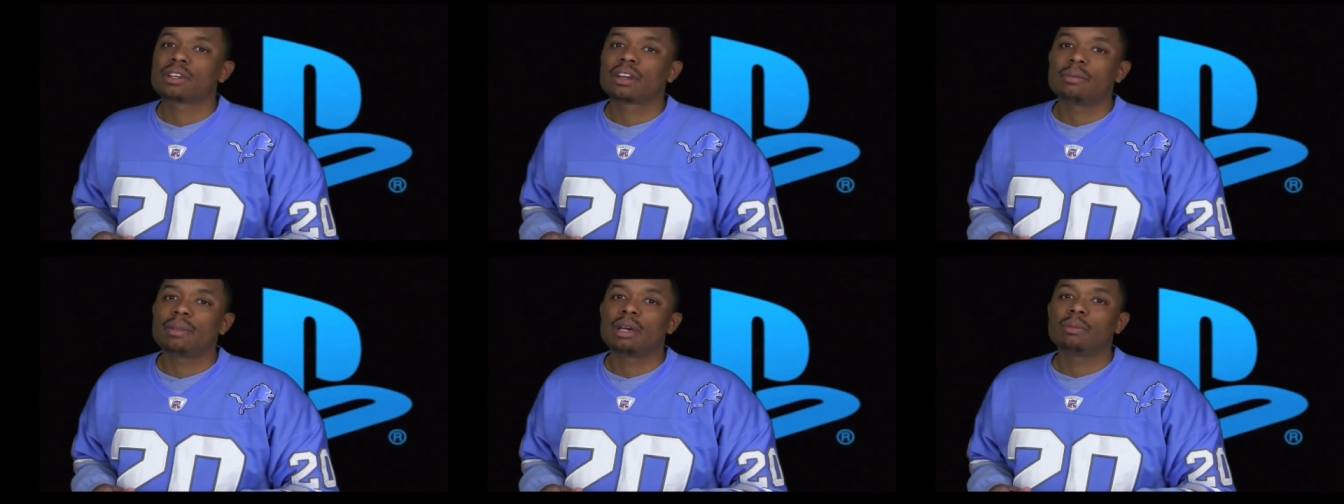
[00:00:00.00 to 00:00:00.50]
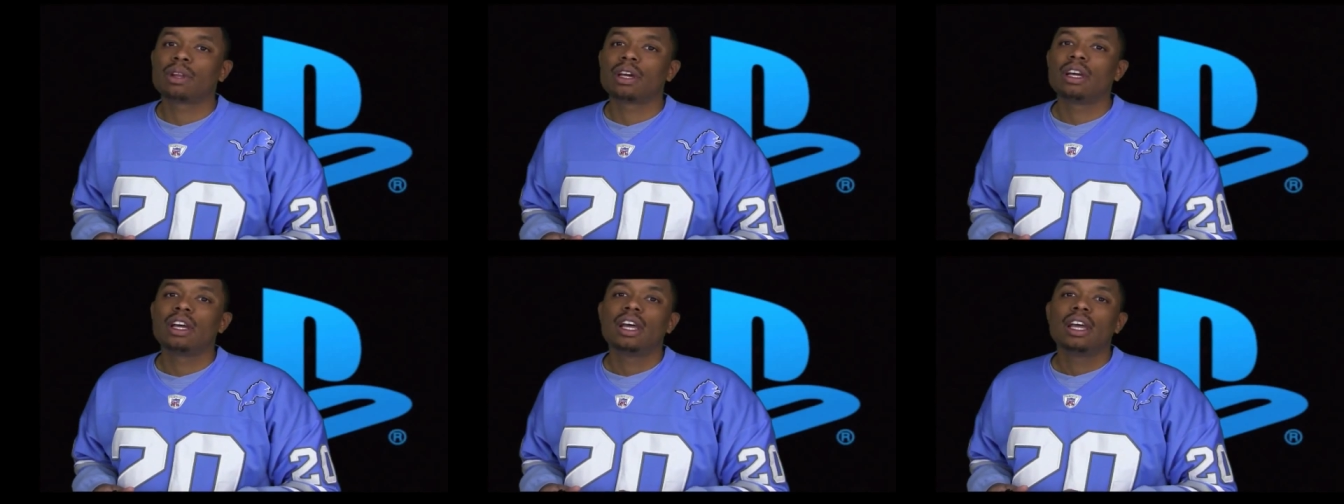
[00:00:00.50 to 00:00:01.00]
You're going to be able
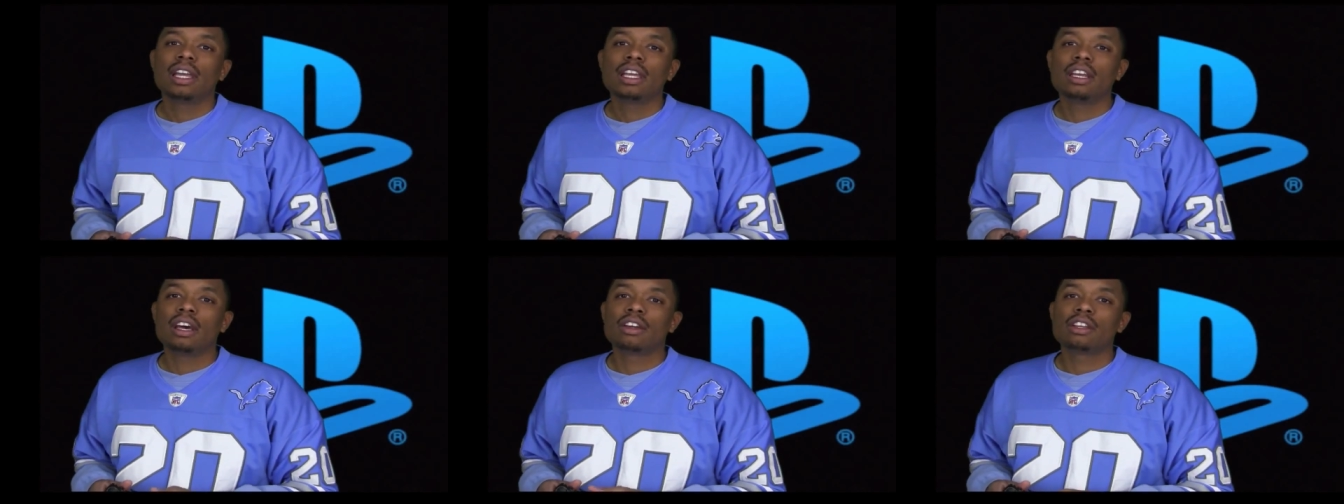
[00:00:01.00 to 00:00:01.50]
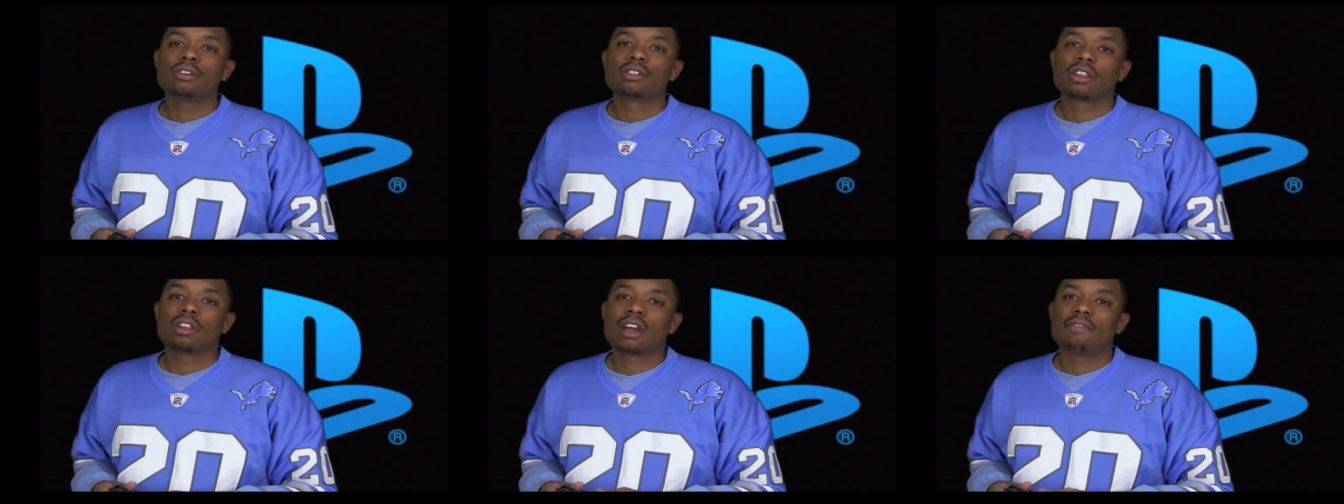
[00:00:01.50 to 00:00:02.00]
to,
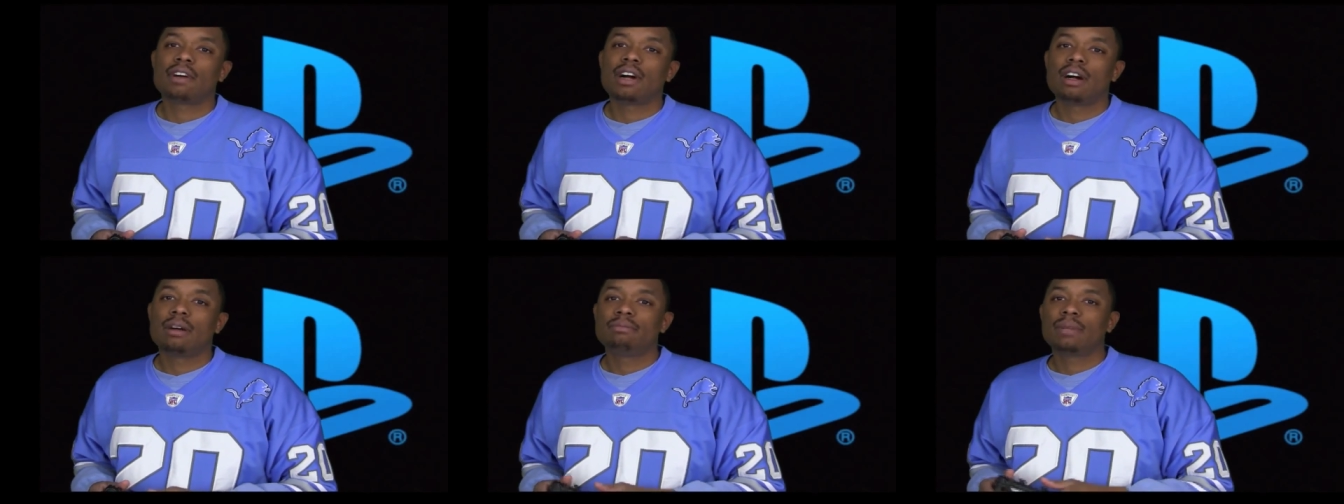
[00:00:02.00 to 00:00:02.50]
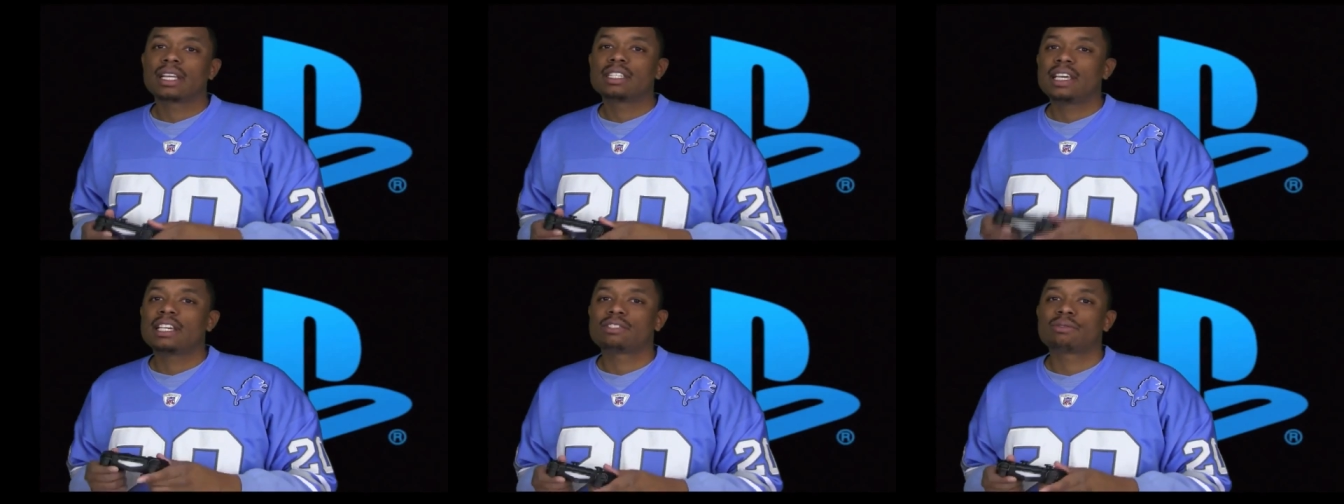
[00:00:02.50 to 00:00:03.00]
use a lot of
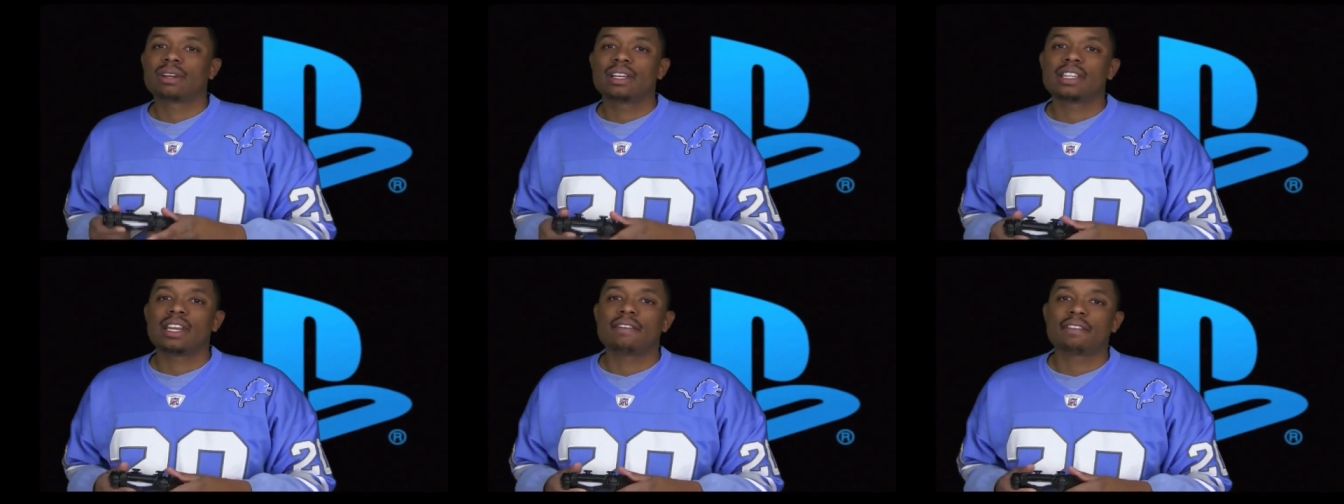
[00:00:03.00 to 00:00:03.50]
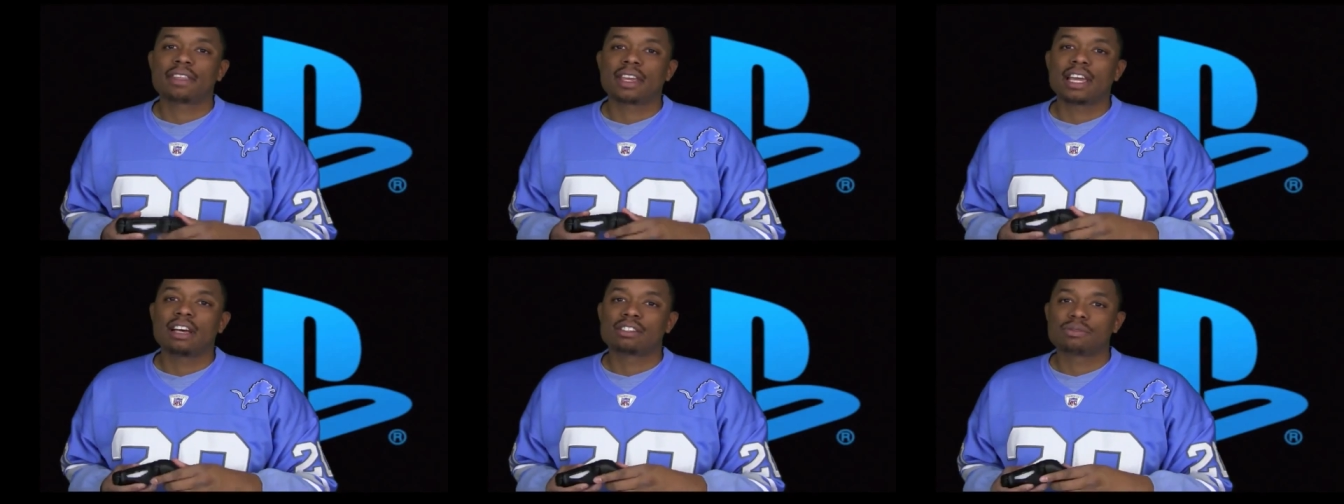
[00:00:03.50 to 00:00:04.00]
accessories and
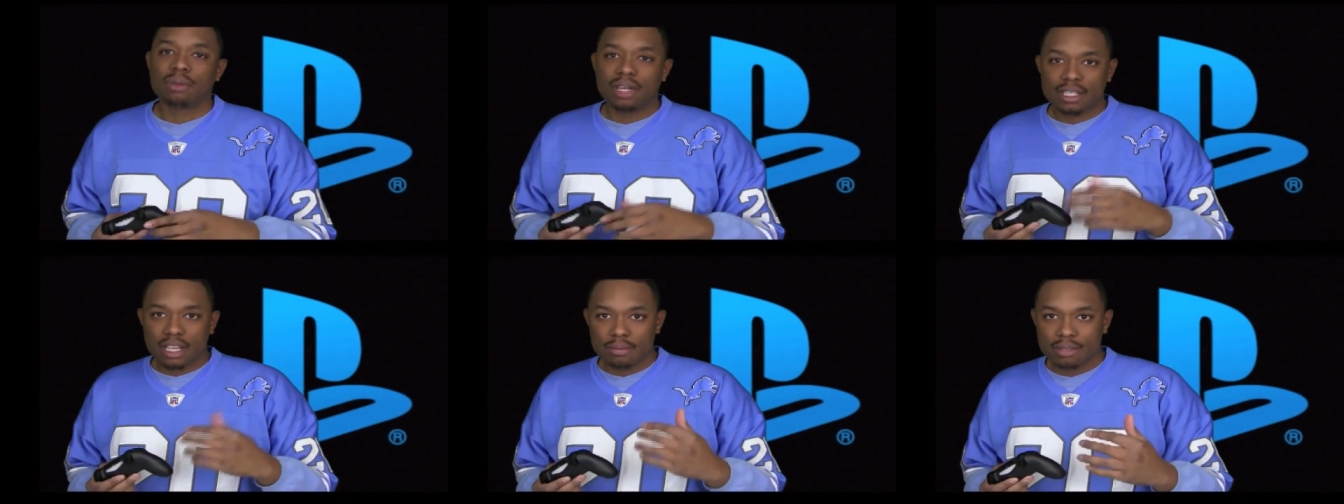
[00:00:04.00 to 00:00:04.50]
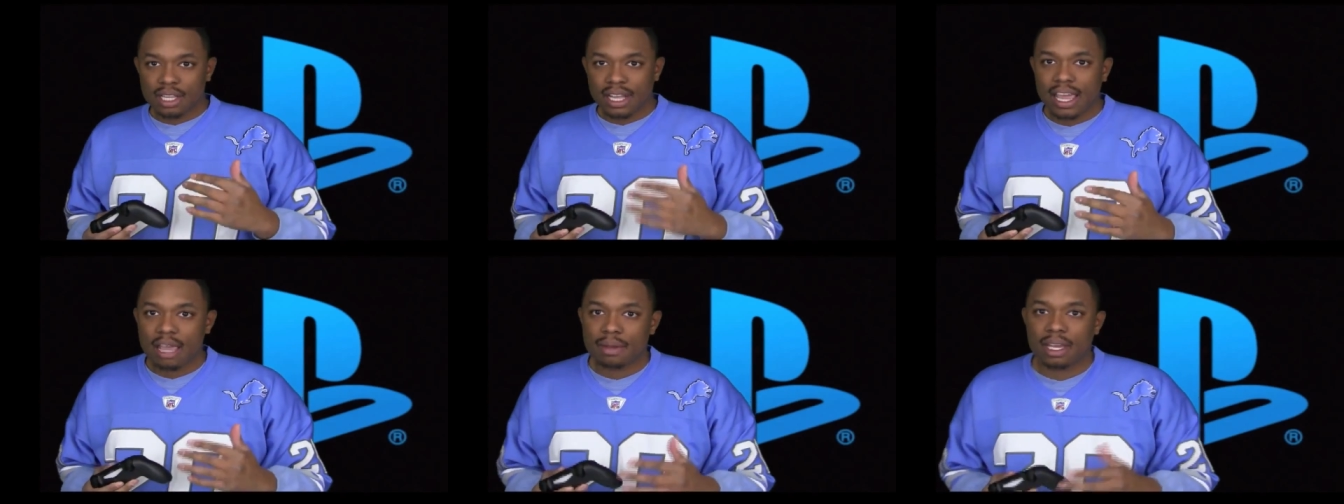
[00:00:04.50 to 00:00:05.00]
everything else when it comes to
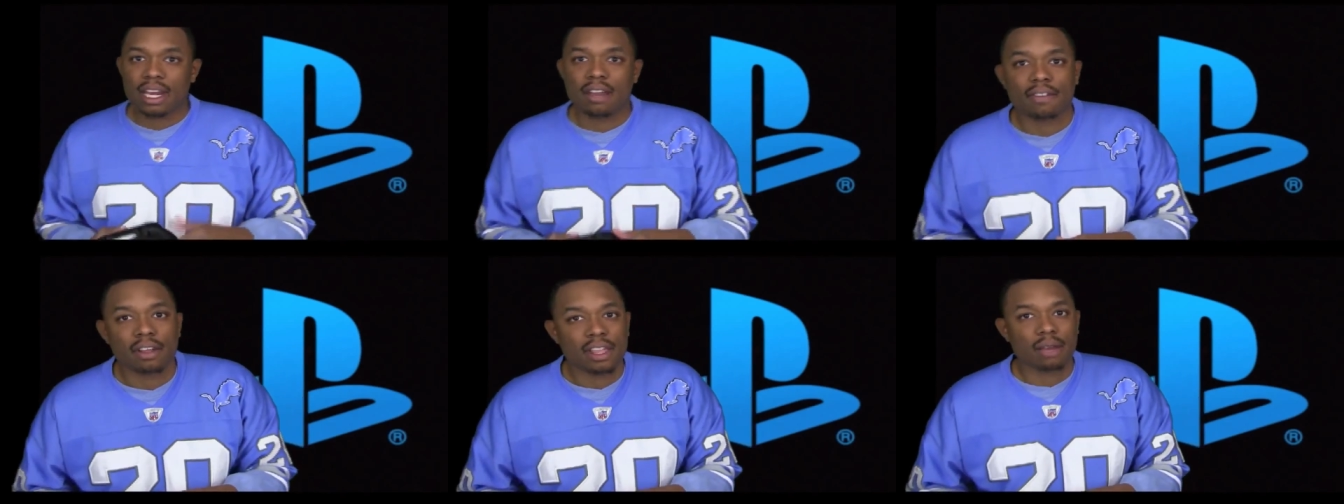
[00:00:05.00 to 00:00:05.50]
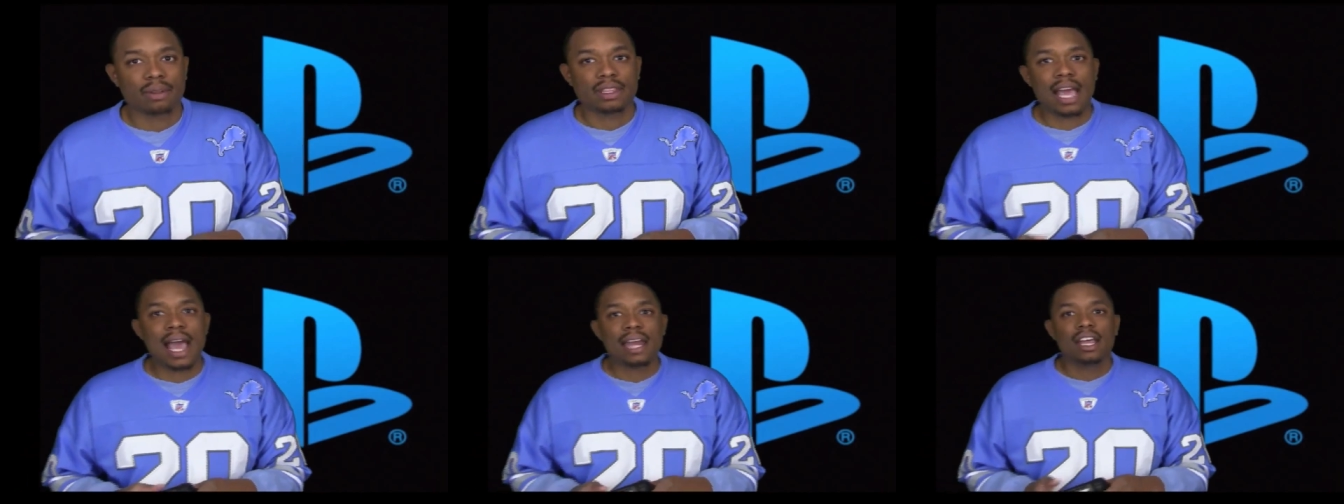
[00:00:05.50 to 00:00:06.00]
gaming and everything with
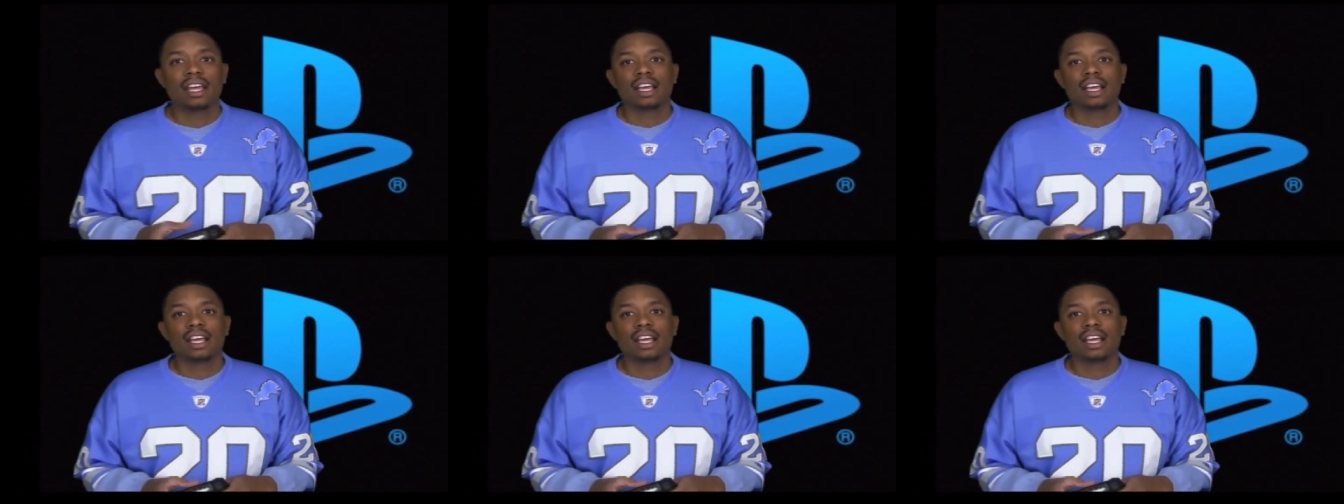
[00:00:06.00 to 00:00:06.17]
that.